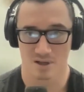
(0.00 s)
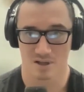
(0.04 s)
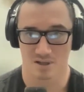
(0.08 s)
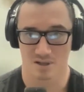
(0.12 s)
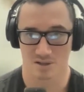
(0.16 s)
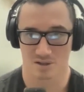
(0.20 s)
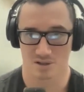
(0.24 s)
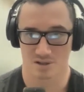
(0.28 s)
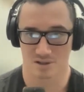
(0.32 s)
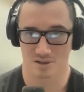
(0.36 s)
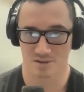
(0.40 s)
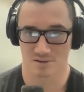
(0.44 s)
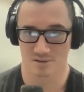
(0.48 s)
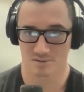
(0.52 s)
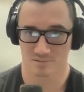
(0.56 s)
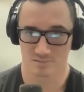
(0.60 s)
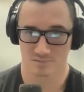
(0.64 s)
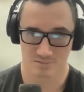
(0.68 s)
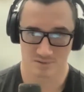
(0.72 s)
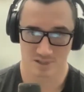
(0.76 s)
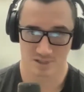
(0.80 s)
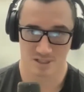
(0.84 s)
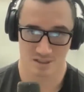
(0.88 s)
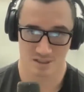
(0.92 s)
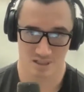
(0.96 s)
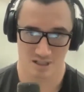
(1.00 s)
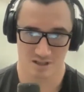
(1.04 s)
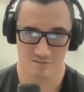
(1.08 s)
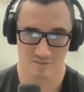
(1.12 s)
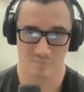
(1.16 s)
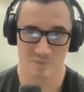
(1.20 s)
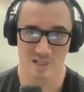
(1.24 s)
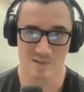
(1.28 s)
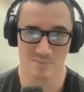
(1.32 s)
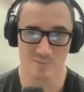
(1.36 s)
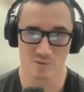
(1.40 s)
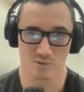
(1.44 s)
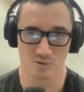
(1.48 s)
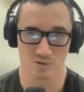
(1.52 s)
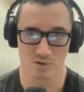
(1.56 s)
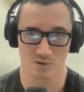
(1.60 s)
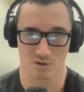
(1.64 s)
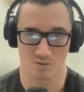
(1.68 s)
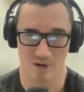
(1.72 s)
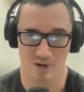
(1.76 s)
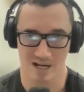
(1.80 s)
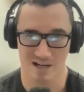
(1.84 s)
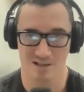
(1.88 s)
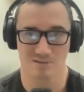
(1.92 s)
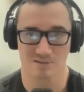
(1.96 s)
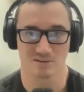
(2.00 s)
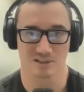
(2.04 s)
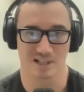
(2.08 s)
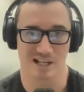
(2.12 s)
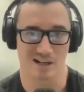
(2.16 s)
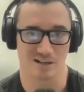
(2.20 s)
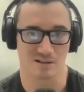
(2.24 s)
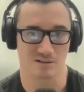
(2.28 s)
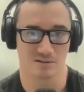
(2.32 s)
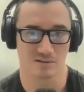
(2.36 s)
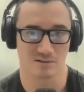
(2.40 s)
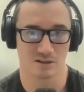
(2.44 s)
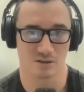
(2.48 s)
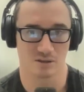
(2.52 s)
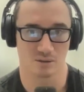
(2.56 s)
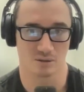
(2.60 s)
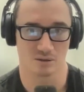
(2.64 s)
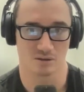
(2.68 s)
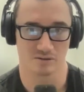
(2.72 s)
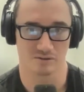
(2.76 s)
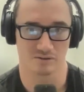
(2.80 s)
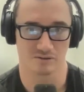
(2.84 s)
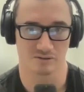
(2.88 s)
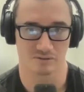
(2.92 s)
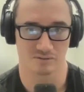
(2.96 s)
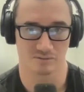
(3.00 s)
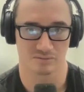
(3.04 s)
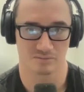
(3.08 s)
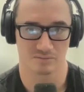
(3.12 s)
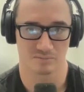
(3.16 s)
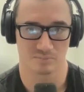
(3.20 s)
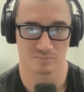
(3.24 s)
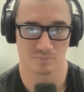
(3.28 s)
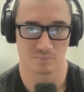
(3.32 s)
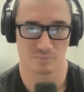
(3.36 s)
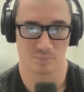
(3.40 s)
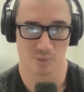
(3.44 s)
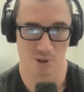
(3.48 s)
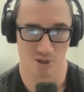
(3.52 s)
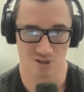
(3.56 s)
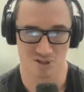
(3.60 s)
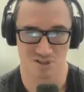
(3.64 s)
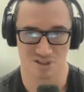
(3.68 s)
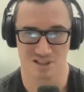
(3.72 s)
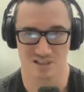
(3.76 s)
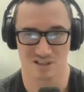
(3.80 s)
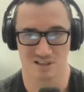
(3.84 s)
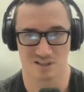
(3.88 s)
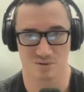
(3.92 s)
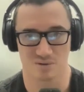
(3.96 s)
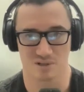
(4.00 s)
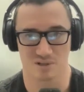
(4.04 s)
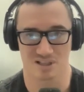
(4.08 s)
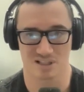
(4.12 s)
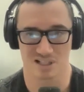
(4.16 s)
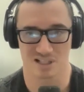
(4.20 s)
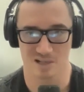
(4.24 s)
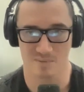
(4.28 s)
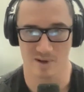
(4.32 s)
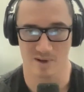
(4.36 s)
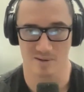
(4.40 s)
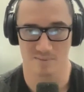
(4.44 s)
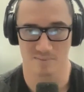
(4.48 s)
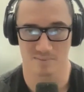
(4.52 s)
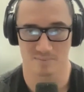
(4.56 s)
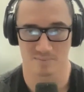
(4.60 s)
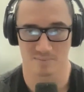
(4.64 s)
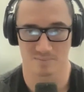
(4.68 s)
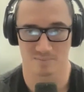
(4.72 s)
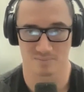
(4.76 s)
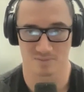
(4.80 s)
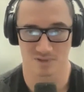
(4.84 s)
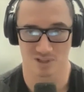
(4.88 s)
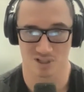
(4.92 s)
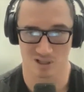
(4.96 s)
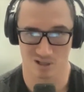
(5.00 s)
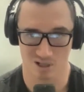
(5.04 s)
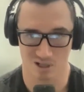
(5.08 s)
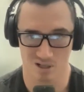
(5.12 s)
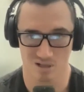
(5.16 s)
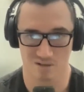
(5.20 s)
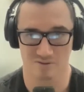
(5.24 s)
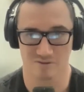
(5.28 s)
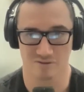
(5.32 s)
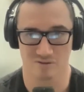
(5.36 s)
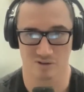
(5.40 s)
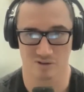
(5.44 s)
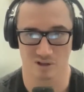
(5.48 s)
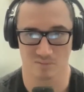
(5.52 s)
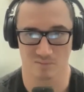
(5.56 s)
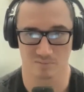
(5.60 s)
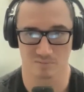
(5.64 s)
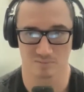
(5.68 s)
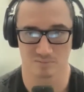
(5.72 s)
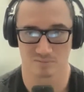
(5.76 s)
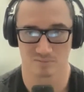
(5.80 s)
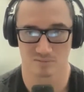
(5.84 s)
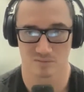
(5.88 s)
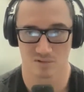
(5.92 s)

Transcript: So there's enough people around now who have pushed it to its limit to learn from,